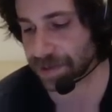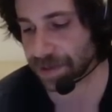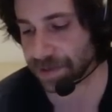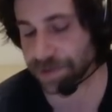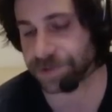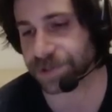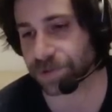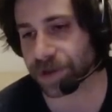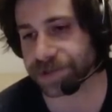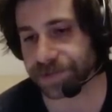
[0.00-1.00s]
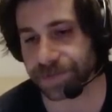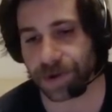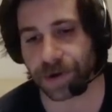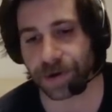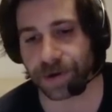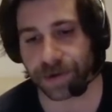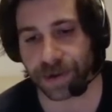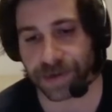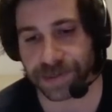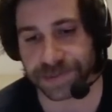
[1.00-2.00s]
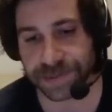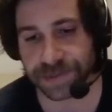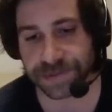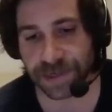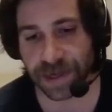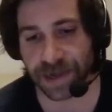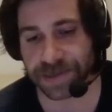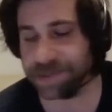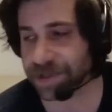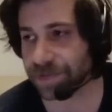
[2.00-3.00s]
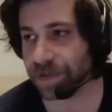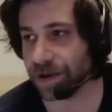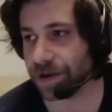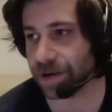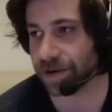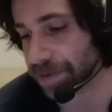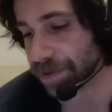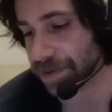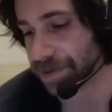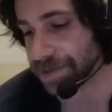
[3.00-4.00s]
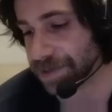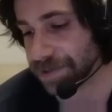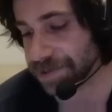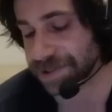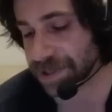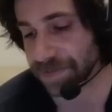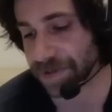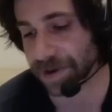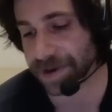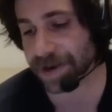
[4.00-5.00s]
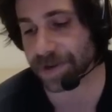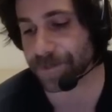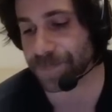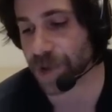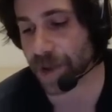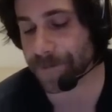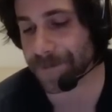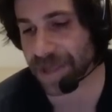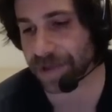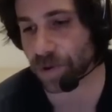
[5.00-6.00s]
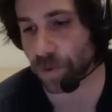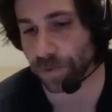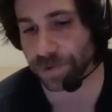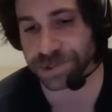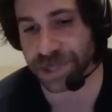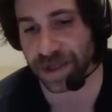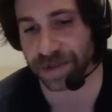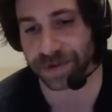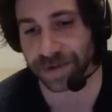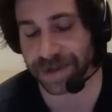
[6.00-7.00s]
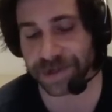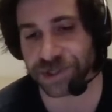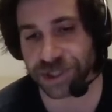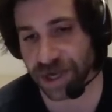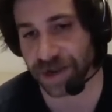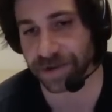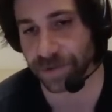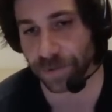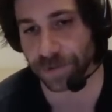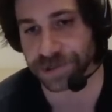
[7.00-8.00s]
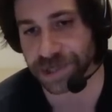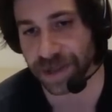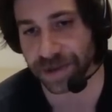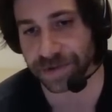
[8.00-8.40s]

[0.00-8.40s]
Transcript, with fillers: And he looks across the bar and he sees a guy sitting there he was sitting there and he had a, a big orange head, like a giant orange head.